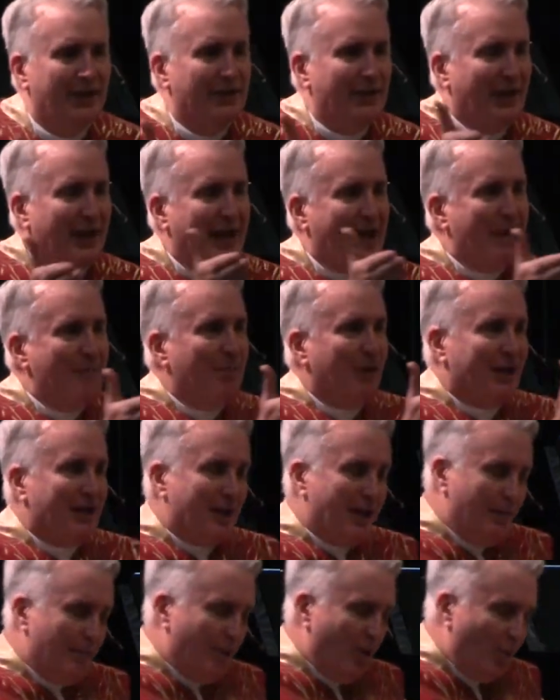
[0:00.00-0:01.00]
that I
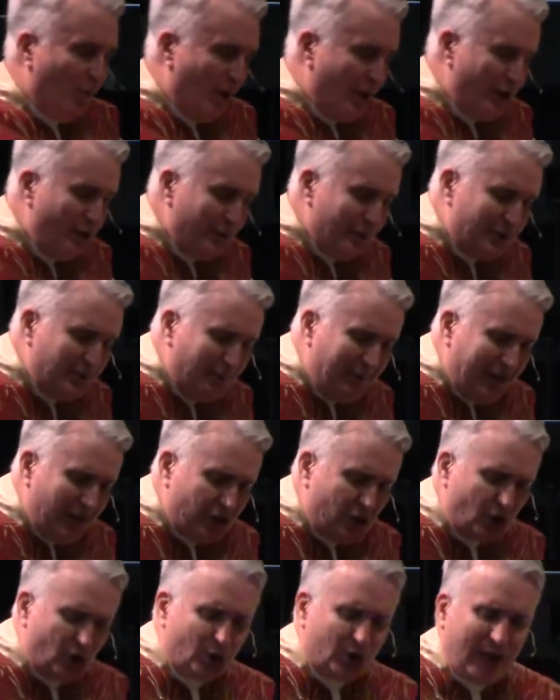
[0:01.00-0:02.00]
become the one who is being
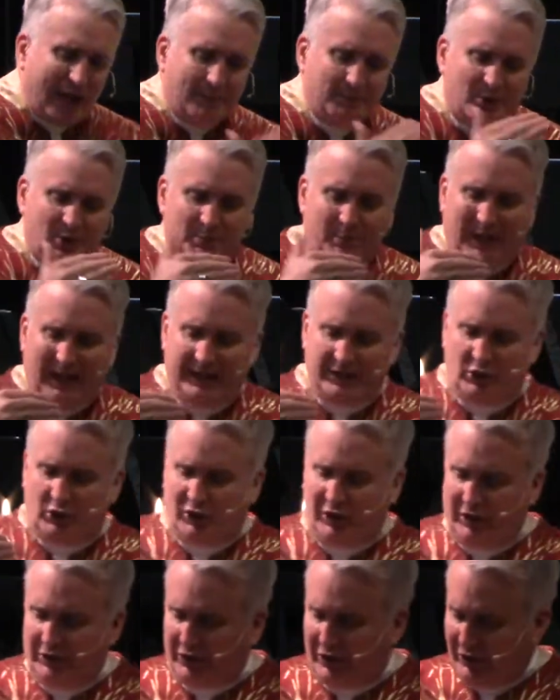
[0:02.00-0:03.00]
shaped by
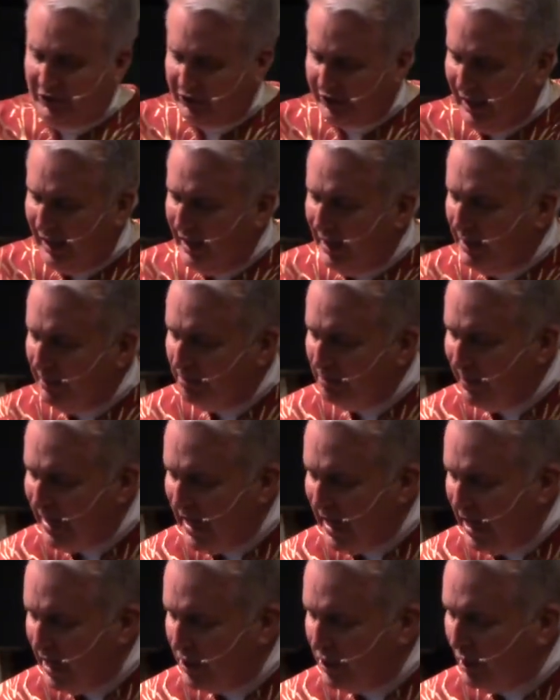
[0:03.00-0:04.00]
Jesus,
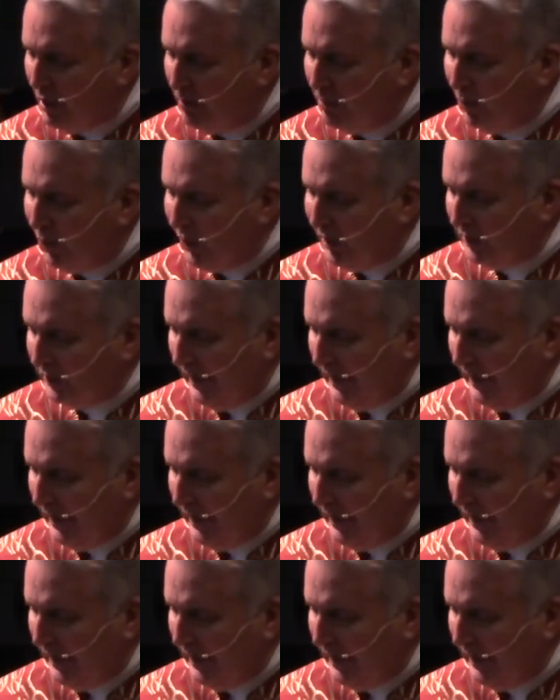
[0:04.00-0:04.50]
made more